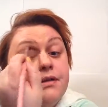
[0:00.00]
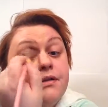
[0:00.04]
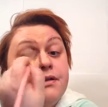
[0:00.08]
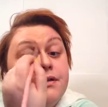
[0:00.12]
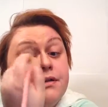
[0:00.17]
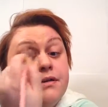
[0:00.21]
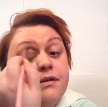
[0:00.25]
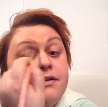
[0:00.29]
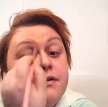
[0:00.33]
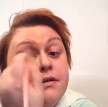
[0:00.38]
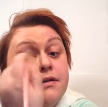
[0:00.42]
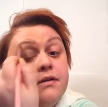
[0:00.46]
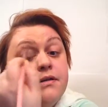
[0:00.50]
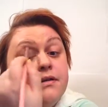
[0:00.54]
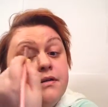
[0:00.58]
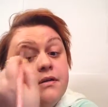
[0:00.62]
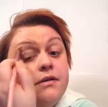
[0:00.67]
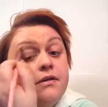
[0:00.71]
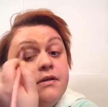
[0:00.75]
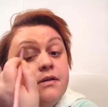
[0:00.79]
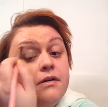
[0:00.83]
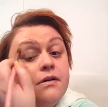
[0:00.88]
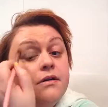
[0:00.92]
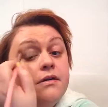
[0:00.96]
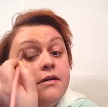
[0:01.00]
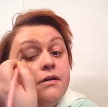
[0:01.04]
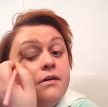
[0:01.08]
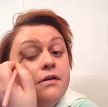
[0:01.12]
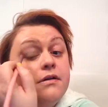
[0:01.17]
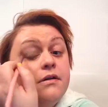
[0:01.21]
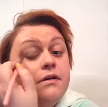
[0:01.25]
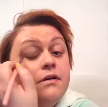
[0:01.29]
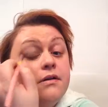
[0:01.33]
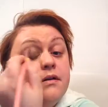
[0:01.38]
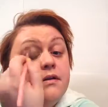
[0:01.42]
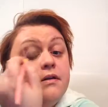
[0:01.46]

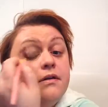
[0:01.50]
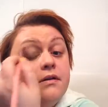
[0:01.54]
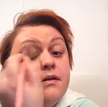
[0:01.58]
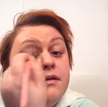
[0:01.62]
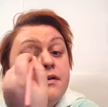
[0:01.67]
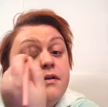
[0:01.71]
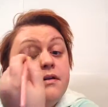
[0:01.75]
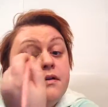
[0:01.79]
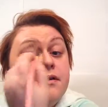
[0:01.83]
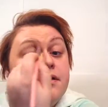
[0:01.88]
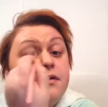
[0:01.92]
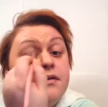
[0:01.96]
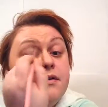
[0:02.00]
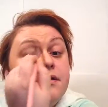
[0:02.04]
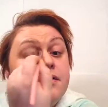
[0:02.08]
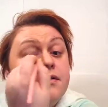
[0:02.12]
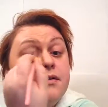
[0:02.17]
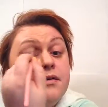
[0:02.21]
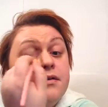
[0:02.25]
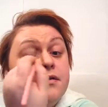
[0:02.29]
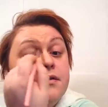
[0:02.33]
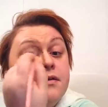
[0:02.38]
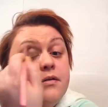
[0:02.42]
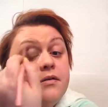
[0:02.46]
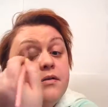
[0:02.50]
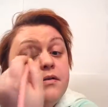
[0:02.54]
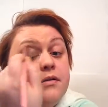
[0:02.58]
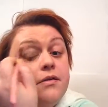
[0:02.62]
Nothing is said.